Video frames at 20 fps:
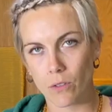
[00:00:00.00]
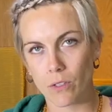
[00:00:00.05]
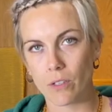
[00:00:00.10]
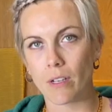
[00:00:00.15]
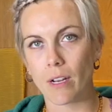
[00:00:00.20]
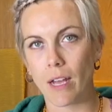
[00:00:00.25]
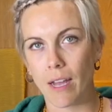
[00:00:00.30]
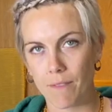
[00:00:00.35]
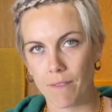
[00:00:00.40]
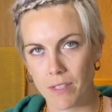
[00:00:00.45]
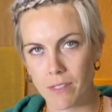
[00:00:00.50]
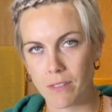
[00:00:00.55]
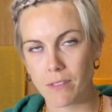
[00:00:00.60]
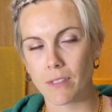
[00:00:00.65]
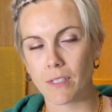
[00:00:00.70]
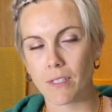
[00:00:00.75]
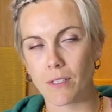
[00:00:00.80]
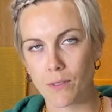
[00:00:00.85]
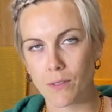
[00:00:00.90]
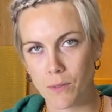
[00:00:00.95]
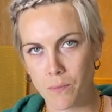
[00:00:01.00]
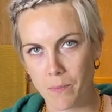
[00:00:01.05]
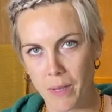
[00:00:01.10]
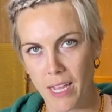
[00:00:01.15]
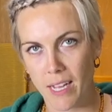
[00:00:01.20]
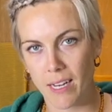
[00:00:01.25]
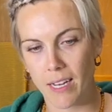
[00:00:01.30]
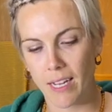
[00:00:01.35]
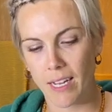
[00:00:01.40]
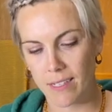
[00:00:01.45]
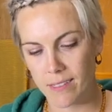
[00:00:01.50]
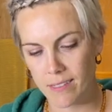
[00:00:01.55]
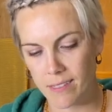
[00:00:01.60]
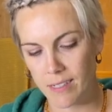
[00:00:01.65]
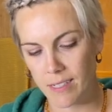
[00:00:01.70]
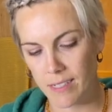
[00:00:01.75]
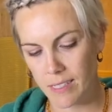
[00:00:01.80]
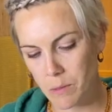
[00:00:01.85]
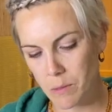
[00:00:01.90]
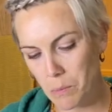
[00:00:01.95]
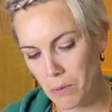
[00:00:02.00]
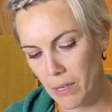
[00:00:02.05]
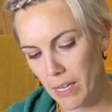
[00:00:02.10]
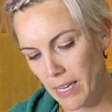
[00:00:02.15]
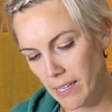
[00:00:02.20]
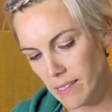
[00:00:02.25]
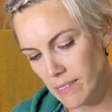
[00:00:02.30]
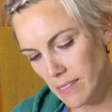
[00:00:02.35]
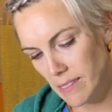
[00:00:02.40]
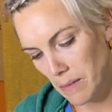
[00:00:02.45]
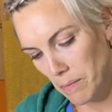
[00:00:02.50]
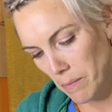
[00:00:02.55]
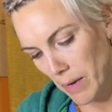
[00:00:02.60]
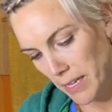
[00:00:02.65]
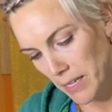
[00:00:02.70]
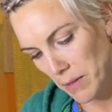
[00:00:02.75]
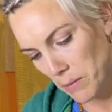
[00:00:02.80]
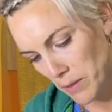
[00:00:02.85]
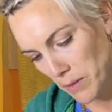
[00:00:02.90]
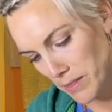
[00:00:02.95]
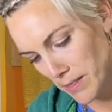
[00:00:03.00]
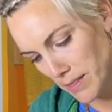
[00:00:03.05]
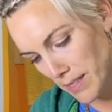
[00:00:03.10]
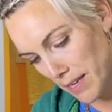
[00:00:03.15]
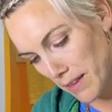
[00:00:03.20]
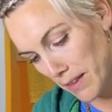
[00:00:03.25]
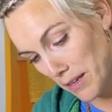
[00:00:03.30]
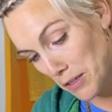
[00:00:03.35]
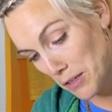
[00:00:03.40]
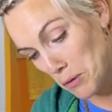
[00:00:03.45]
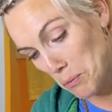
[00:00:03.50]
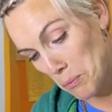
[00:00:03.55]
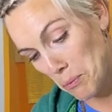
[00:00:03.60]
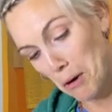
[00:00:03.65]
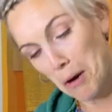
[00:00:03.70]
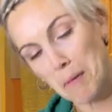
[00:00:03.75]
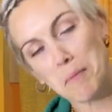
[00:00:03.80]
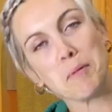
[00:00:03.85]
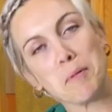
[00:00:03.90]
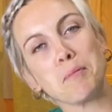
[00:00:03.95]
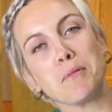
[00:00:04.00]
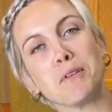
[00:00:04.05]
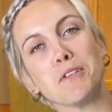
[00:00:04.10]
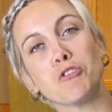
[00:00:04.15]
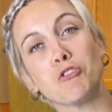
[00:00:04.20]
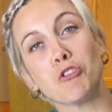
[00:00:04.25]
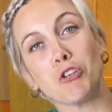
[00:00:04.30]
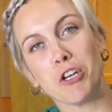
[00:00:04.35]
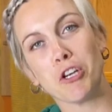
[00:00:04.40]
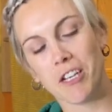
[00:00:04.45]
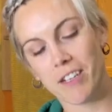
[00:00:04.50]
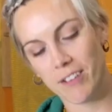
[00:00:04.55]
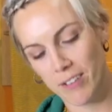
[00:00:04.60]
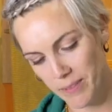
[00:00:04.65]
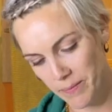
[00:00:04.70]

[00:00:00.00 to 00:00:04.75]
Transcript: could obviously use mayonnaise in its place, and many would say that you probably should.